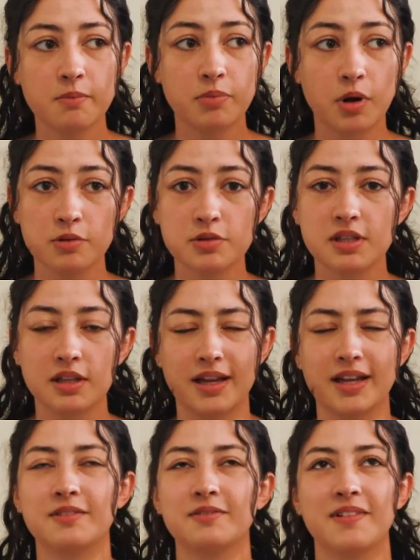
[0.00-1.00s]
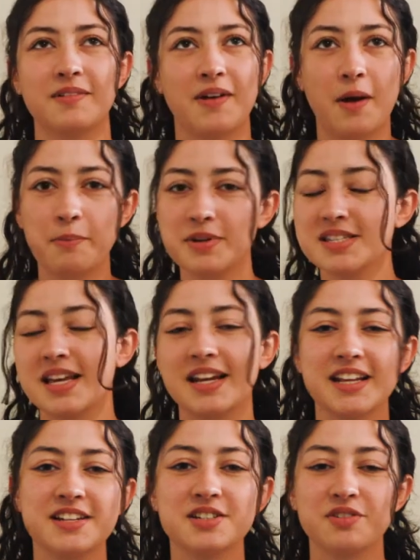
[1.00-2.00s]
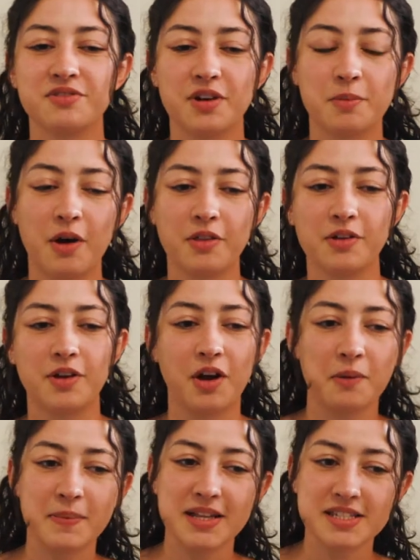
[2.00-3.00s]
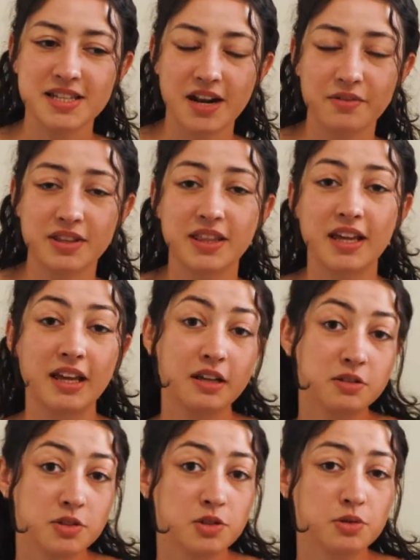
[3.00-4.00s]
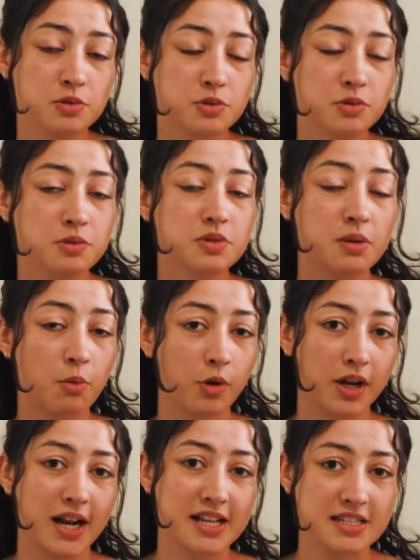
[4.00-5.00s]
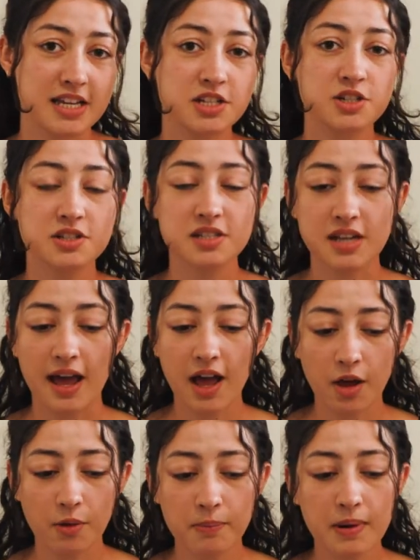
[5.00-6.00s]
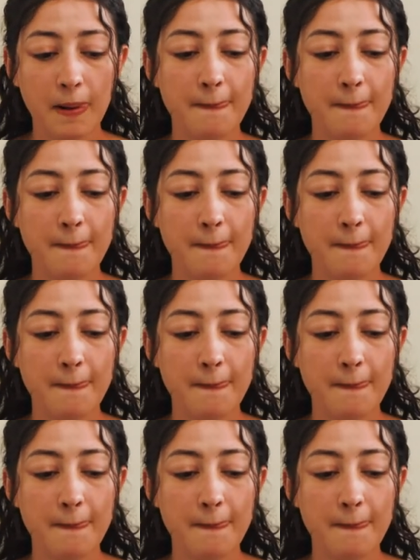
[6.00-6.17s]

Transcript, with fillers: pros like a percentage from all the garments and everything to some organizations to help